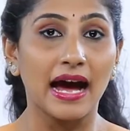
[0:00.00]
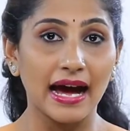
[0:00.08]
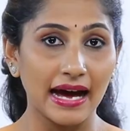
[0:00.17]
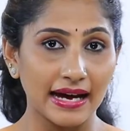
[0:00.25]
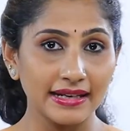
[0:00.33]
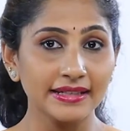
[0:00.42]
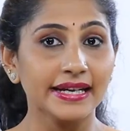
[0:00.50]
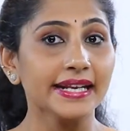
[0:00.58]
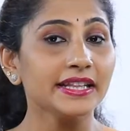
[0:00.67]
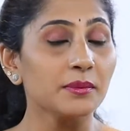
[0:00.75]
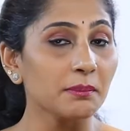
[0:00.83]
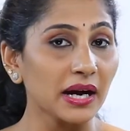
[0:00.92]
And in
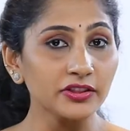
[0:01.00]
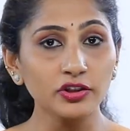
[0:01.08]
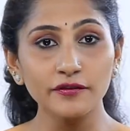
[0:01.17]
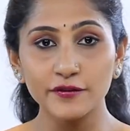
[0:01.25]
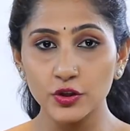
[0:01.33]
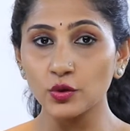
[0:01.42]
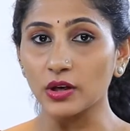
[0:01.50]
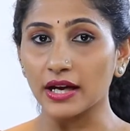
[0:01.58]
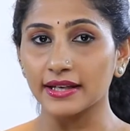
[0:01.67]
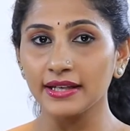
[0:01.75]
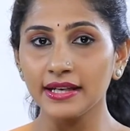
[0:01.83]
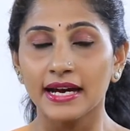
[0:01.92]
the month of
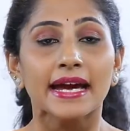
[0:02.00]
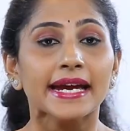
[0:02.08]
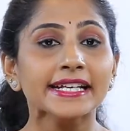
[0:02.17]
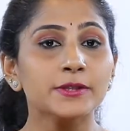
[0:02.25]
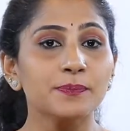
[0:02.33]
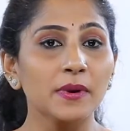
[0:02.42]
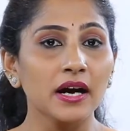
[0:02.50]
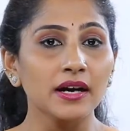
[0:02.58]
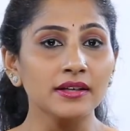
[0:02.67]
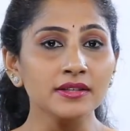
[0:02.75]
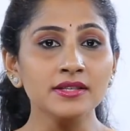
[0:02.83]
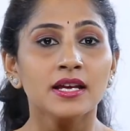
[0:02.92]
July, it
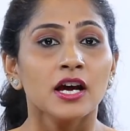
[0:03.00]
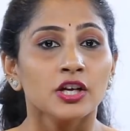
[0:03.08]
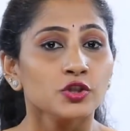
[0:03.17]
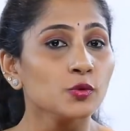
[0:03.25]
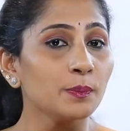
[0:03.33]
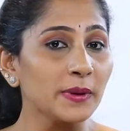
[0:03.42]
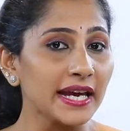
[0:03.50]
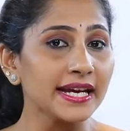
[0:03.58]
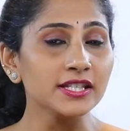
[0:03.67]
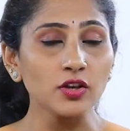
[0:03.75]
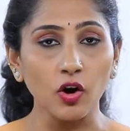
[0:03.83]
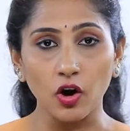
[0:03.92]
plans to
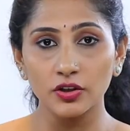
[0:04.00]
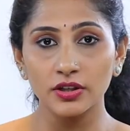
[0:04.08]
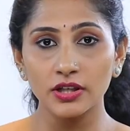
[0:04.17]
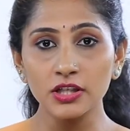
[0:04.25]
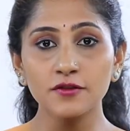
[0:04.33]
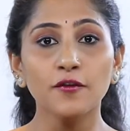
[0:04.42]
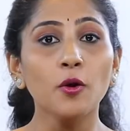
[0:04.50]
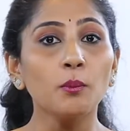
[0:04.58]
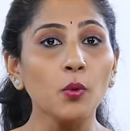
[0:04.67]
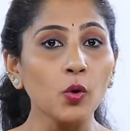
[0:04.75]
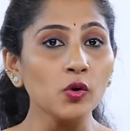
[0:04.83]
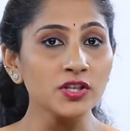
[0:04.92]
place orders for
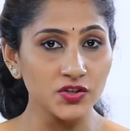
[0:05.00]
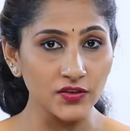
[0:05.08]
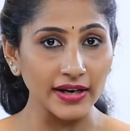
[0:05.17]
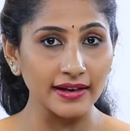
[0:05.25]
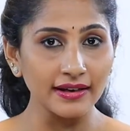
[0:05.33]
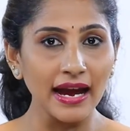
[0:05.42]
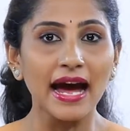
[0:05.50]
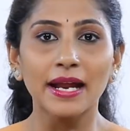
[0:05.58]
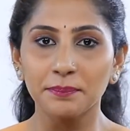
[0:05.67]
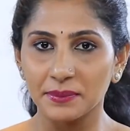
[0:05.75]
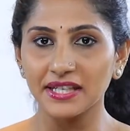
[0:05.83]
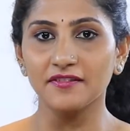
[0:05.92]
more string
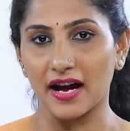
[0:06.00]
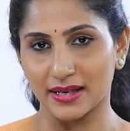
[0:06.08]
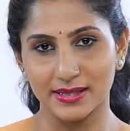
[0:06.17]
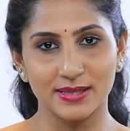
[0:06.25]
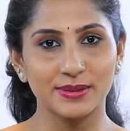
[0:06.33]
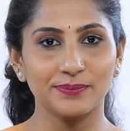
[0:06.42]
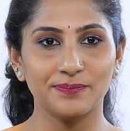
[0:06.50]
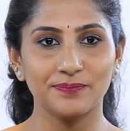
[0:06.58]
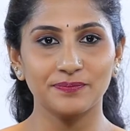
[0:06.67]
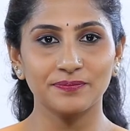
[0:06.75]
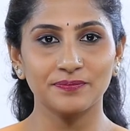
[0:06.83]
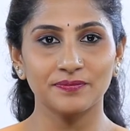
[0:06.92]
and beeswax.
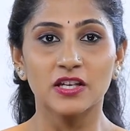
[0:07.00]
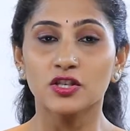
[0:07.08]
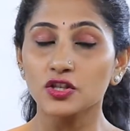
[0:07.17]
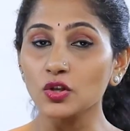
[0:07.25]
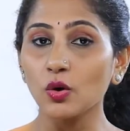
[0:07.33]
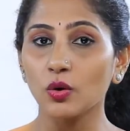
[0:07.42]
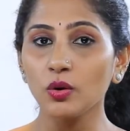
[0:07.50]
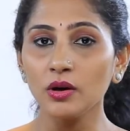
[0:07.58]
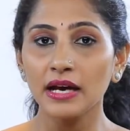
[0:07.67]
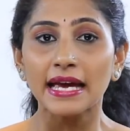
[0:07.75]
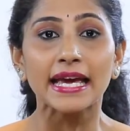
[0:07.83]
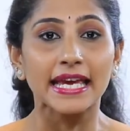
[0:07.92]
So,
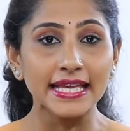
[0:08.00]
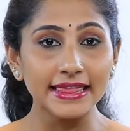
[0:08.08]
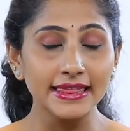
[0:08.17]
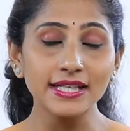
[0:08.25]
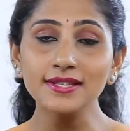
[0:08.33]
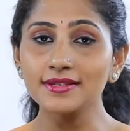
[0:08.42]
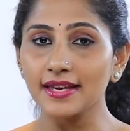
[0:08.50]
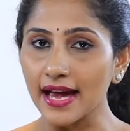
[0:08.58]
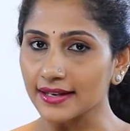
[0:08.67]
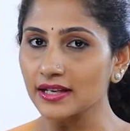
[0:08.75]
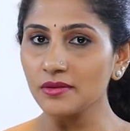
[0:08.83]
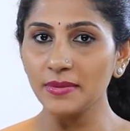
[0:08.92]
in this
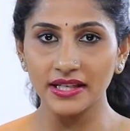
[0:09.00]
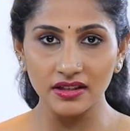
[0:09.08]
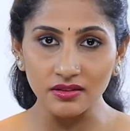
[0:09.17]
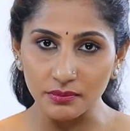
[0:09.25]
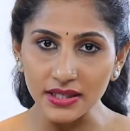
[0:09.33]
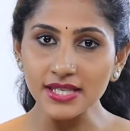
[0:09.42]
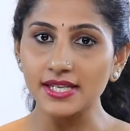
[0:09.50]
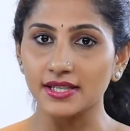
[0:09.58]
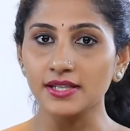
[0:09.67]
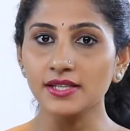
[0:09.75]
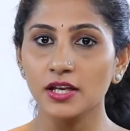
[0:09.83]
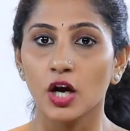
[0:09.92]
candle making
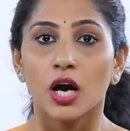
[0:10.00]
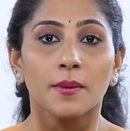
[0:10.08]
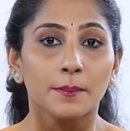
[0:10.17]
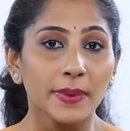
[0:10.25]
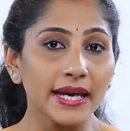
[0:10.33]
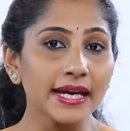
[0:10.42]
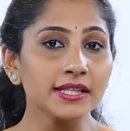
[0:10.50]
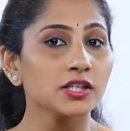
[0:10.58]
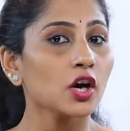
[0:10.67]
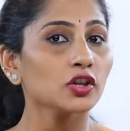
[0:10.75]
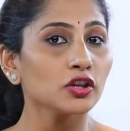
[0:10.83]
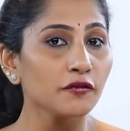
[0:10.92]
business, based
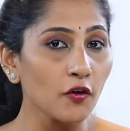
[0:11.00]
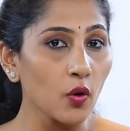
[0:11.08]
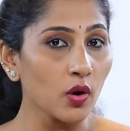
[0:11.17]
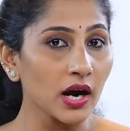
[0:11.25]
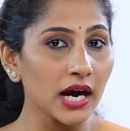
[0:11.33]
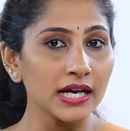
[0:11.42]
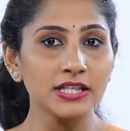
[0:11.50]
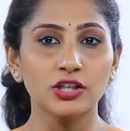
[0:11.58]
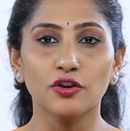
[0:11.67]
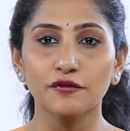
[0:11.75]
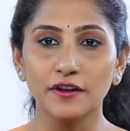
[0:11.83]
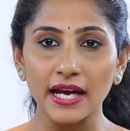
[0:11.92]
on the forecast
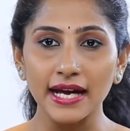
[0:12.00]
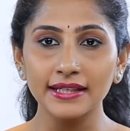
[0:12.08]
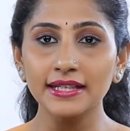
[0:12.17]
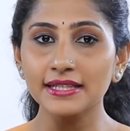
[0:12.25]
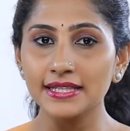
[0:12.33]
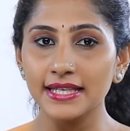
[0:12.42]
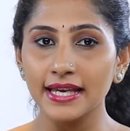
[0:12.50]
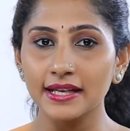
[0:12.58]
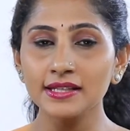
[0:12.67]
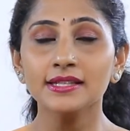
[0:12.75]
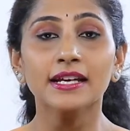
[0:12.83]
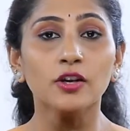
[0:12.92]
of candle
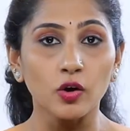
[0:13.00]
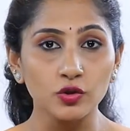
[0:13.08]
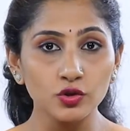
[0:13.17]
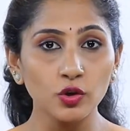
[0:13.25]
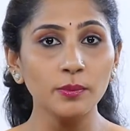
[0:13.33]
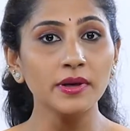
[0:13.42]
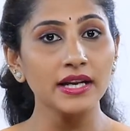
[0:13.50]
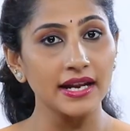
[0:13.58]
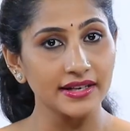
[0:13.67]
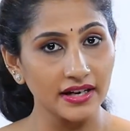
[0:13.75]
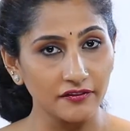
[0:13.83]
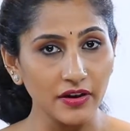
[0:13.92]
sales in October
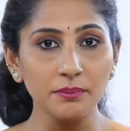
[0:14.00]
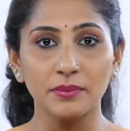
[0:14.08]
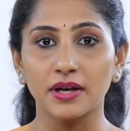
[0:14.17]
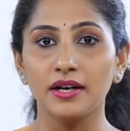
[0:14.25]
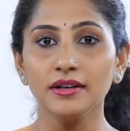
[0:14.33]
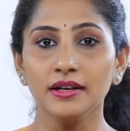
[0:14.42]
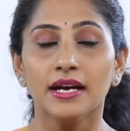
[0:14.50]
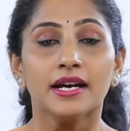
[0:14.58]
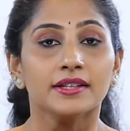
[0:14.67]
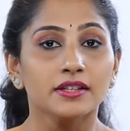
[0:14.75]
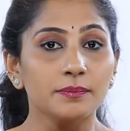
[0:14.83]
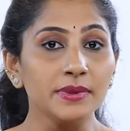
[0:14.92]
and November,
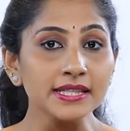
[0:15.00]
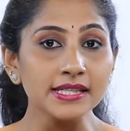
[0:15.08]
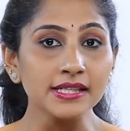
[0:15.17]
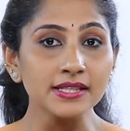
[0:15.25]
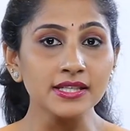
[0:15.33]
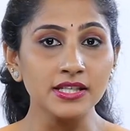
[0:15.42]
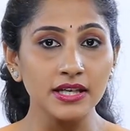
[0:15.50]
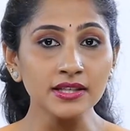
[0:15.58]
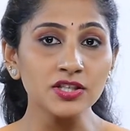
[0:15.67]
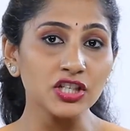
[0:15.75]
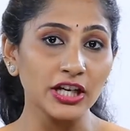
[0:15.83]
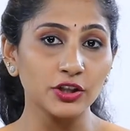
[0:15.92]
the business is
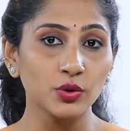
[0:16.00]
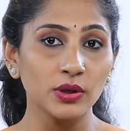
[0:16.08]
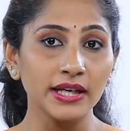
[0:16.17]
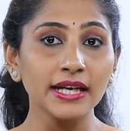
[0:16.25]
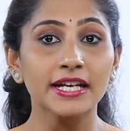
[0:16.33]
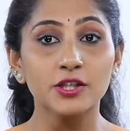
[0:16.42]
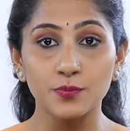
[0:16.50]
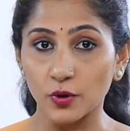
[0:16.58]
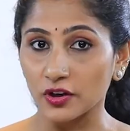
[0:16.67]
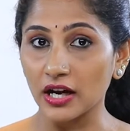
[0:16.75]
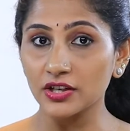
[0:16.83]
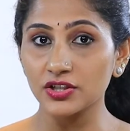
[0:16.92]
scheduling its
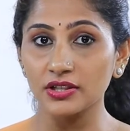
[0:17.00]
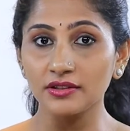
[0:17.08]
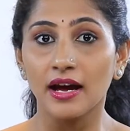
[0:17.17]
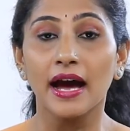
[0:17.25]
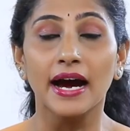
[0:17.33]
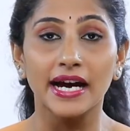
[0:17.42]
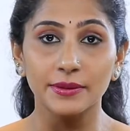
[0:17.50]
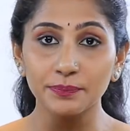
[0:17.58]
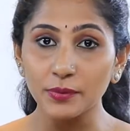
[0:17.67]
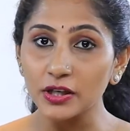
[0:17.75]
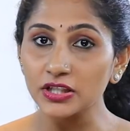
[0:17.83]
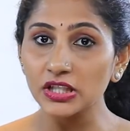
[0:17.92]
production and
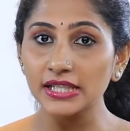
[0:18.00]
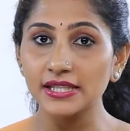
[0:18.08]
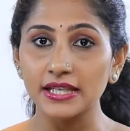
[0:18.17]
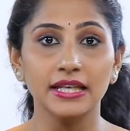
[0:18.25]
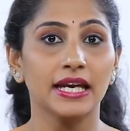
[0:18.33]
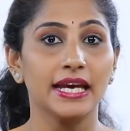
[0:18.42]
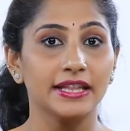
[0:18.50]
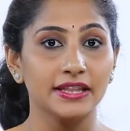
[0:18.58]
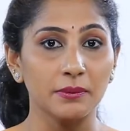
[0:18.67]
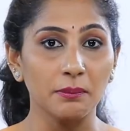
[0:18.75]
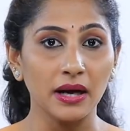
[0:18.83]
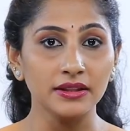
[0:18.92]
purchasing in the
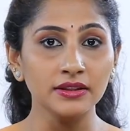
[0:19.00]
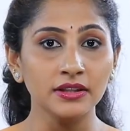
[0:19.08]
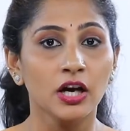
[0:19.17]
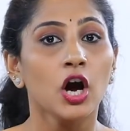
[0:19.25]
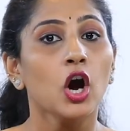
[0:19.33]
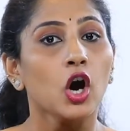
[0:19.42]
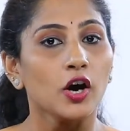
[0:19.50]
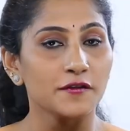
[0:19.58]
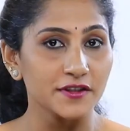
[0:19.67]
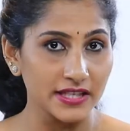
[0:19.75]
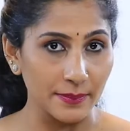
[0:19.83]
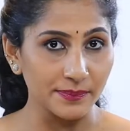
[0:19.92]
month of
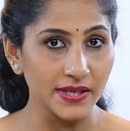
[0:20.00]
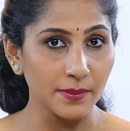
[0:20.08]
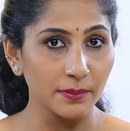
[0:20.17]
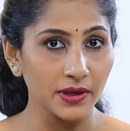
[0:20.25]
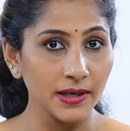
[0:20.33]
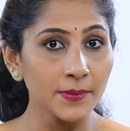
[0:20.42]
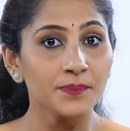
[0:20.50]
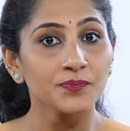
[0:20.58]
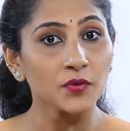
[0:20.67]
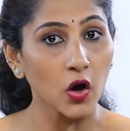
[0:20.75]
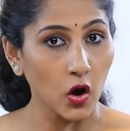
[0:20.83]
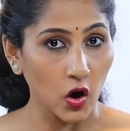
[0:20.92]
September,
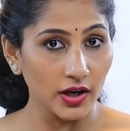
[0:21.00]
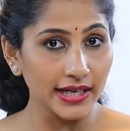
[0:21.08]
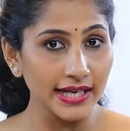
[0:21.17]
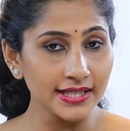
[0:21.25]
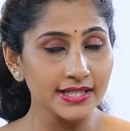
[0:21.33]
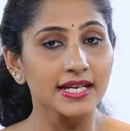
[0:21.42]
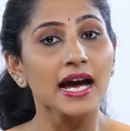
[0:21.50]
August